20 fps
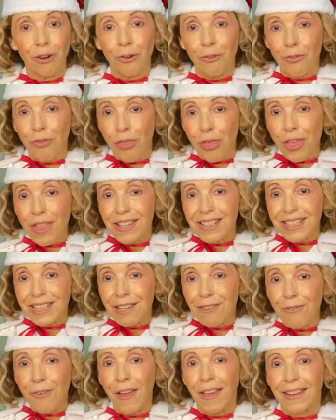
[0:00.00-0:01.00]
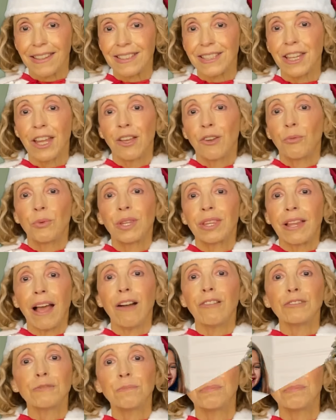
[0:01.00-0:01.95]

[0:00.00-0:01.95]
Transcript: of these events without